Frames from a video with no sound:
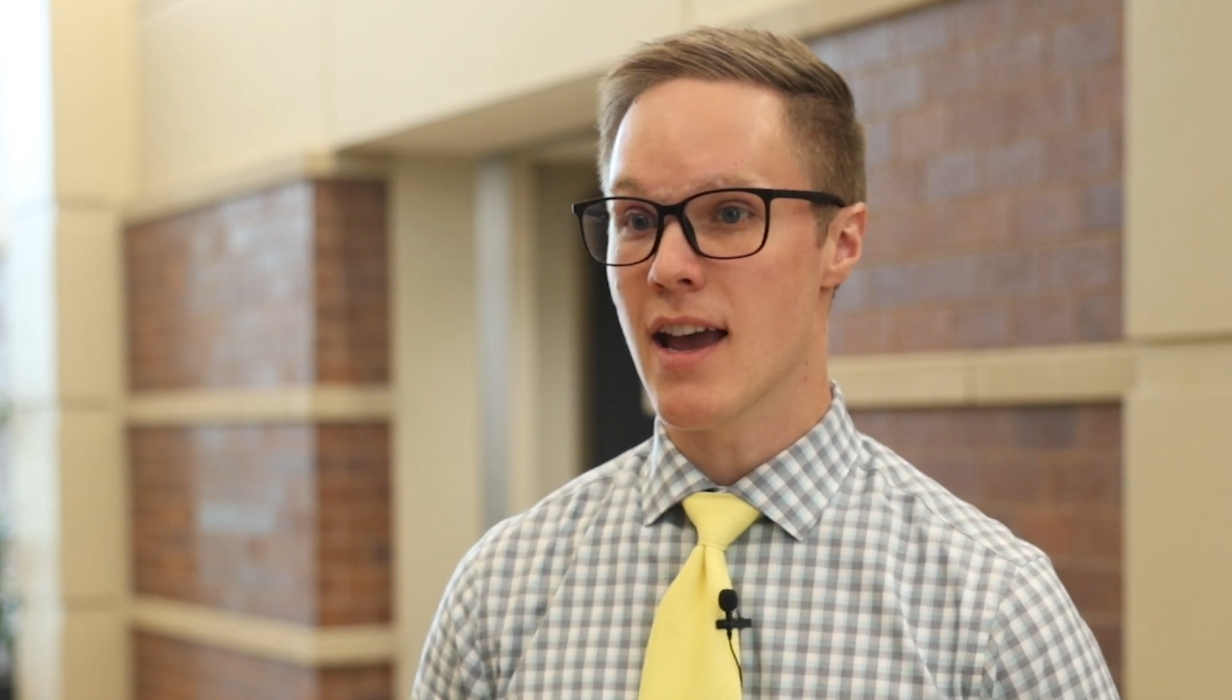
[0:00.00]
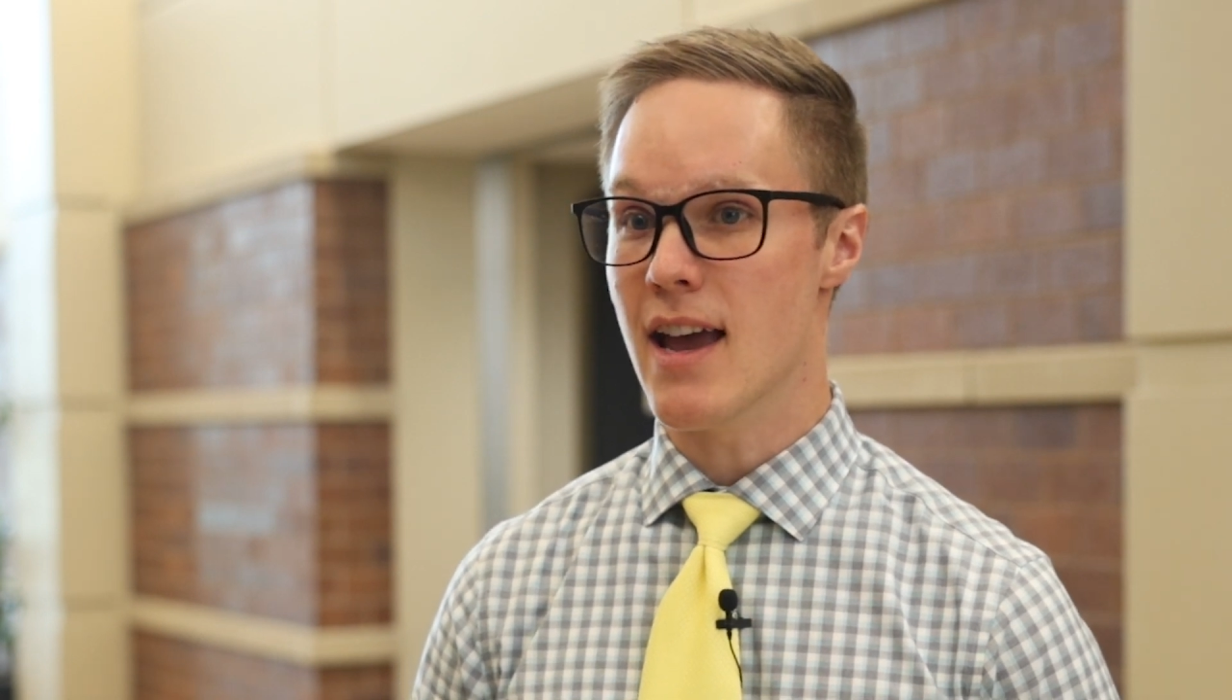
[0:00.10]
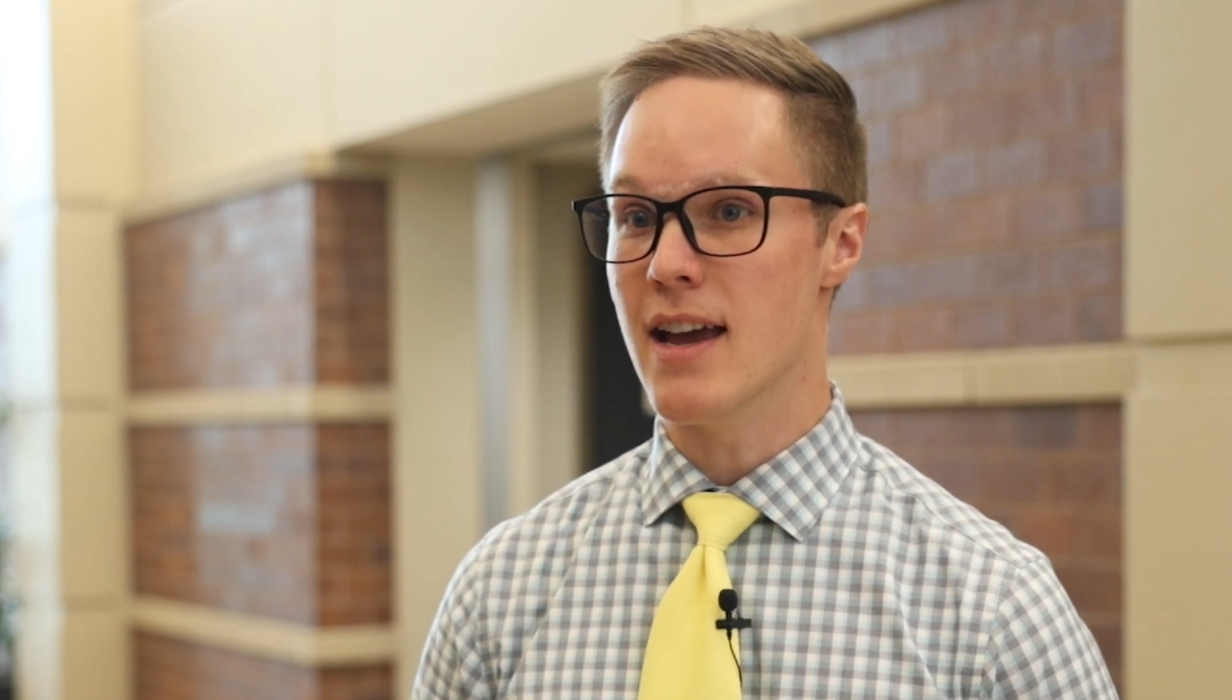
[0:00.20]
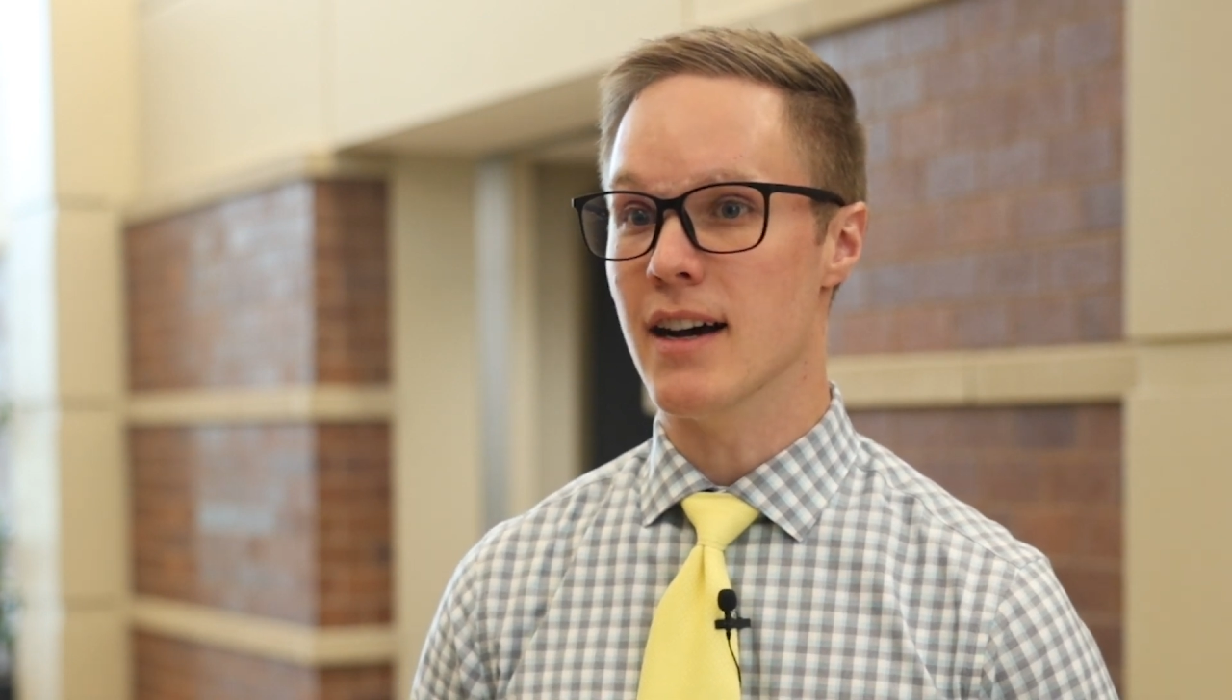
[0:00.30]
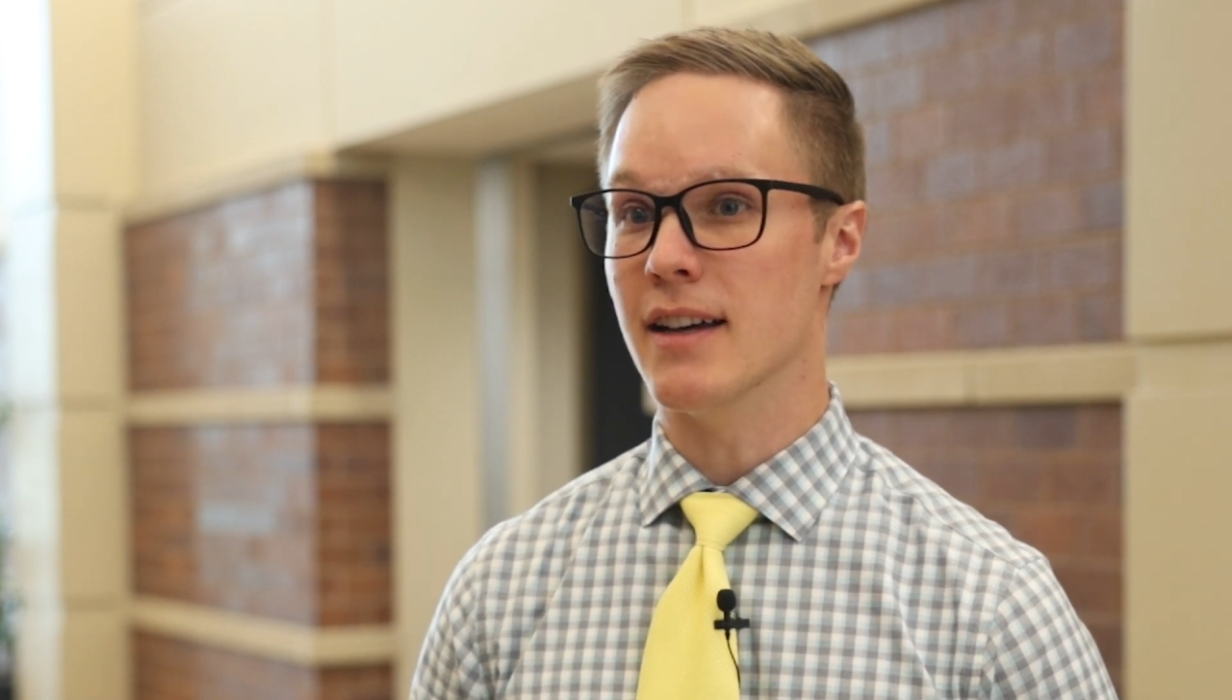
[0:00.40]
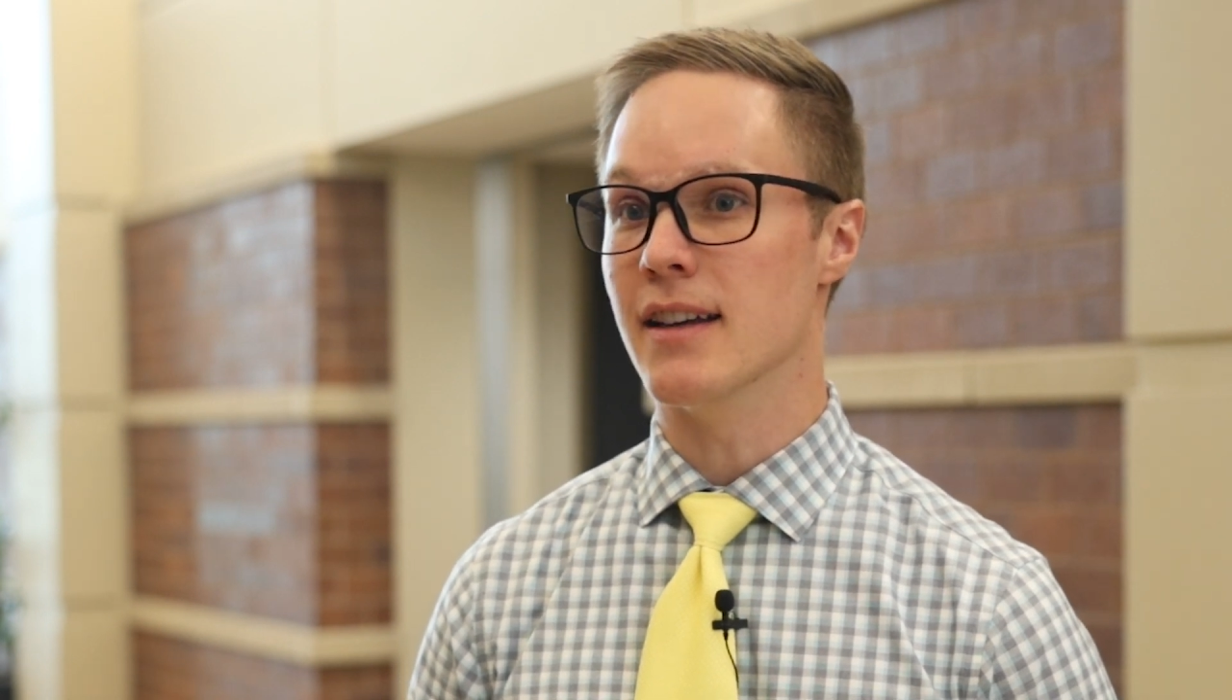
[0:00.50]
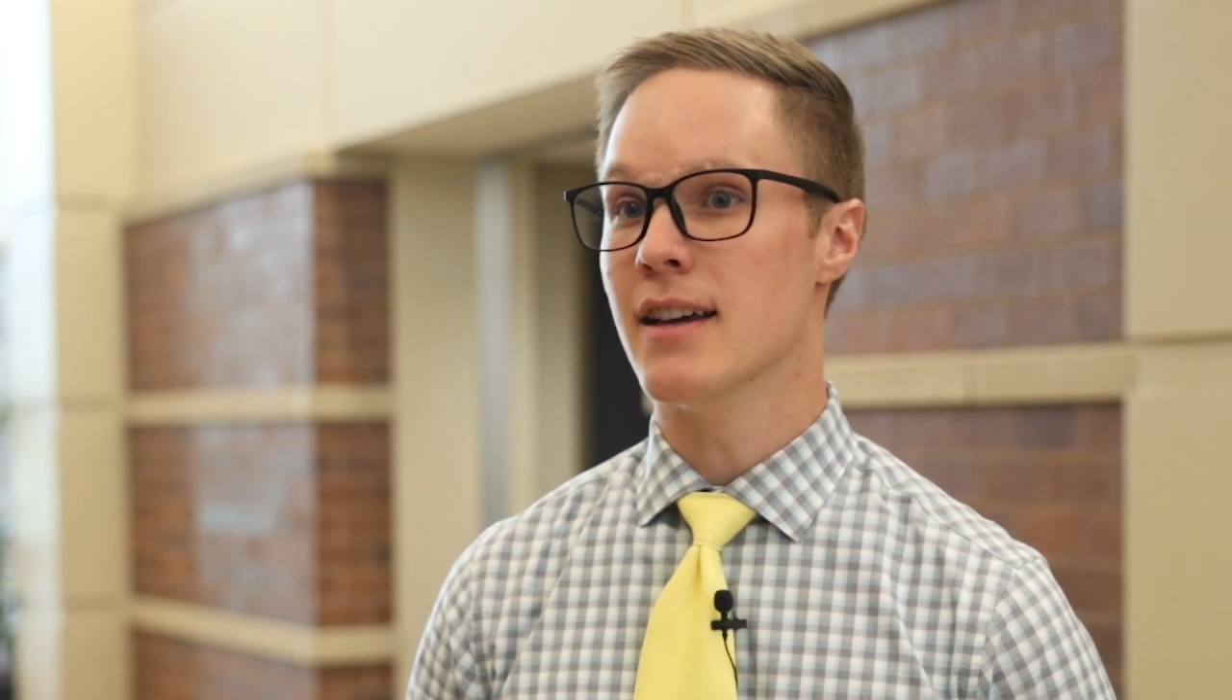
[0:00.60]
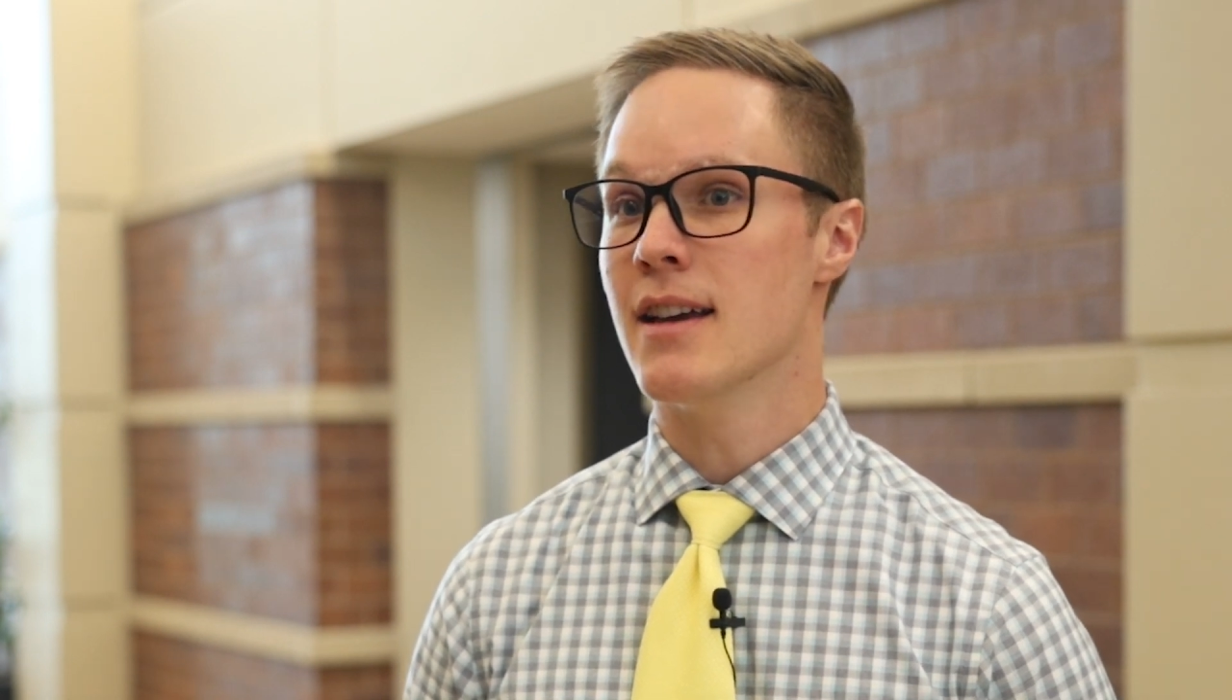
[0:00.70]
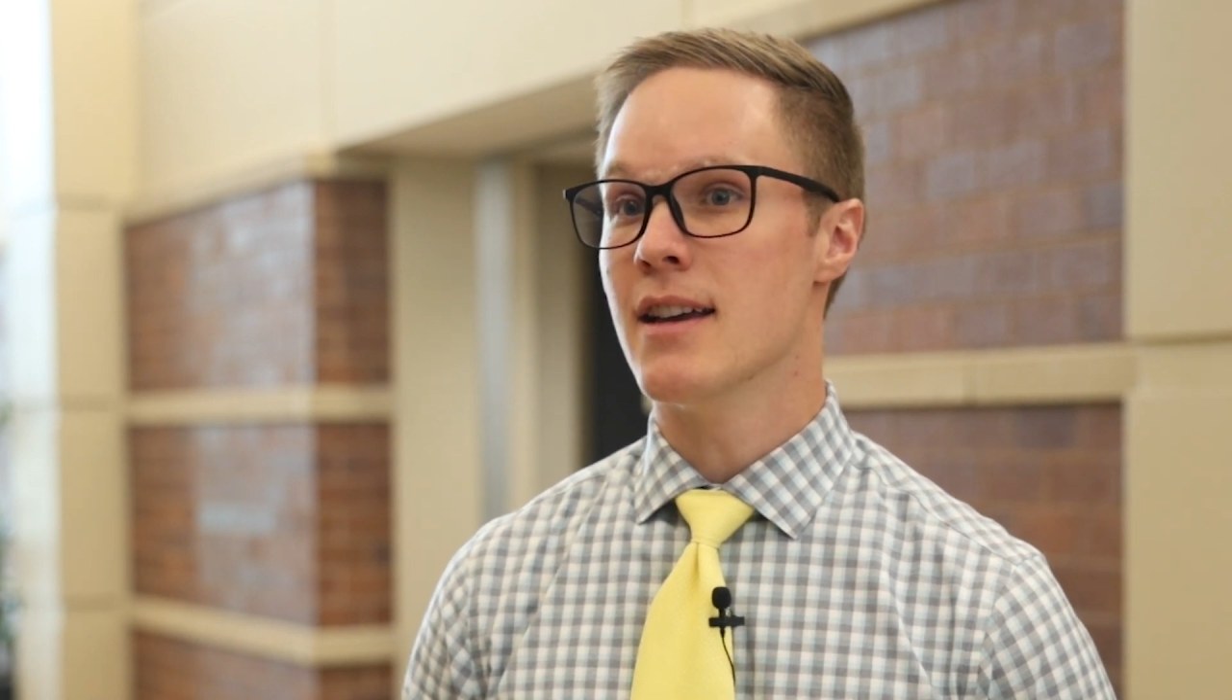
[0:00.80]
and